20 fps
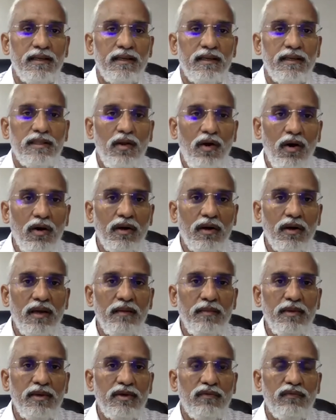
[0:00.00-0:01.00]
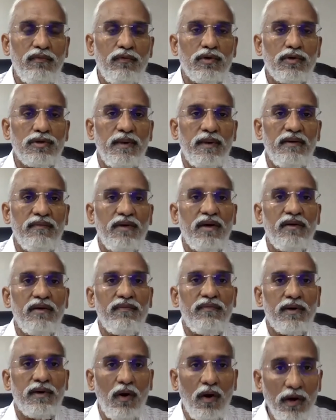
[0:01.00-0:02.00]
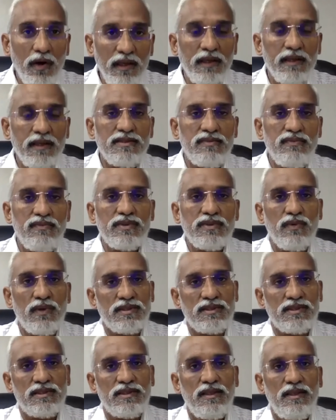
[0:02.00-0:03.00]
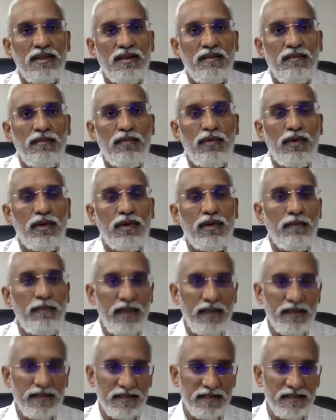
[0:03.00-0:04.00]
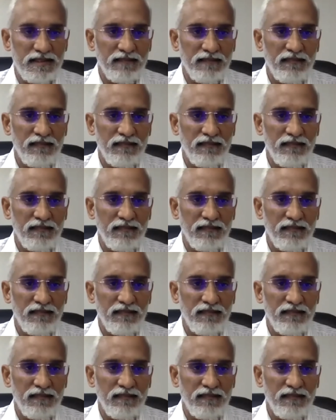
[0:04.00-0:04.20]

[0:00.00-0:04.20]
the law came into force by way of an ordinance which was put in place.